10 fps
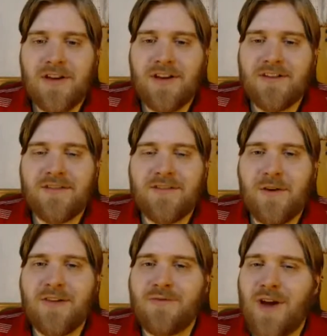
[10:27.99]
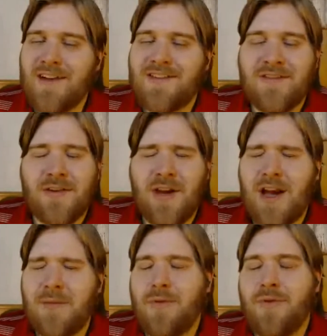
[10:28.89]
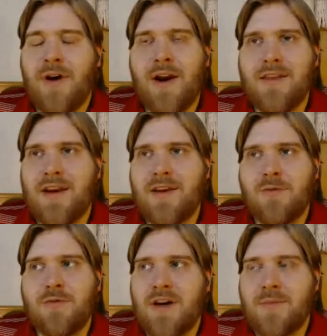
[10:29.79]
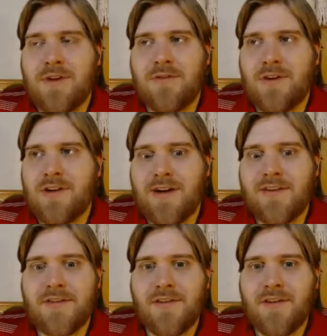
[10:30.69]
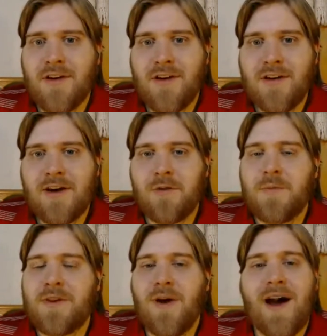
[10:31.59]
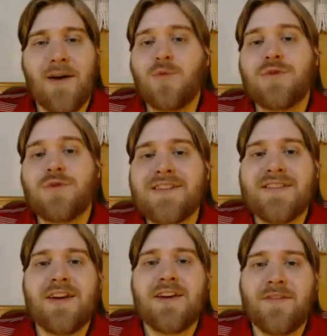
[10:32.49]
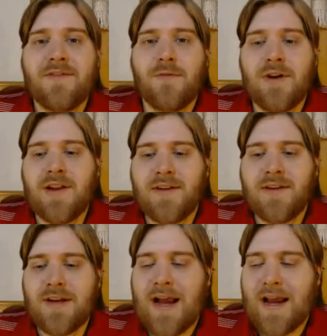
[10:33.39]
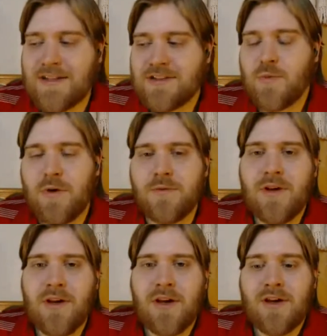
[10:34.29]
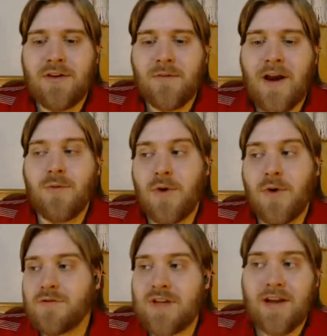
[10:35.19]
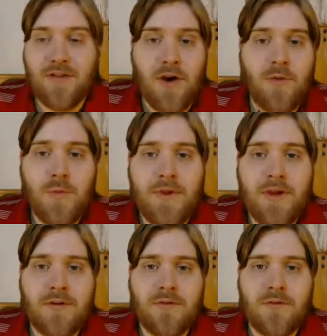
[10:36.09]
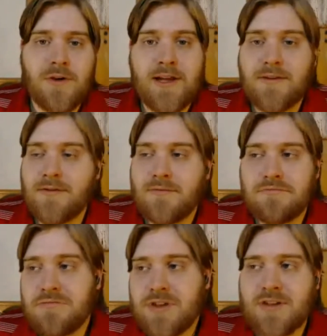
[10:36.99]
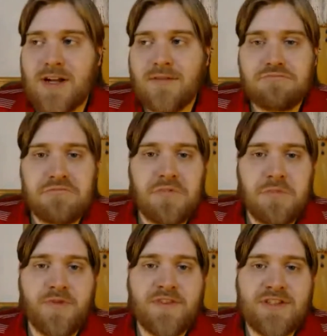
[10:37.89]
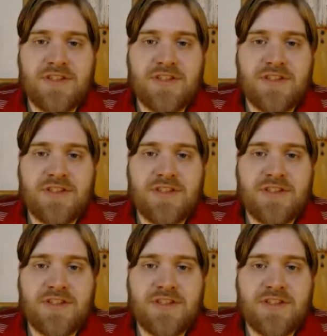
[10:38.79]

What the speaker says: And so I pray that he will not be Green Lantern. That would be the I will not see it if he's Green Lantern. I just won't. Ryan Reynolds I thought would be a good Green Lantern. Turned out movie suck.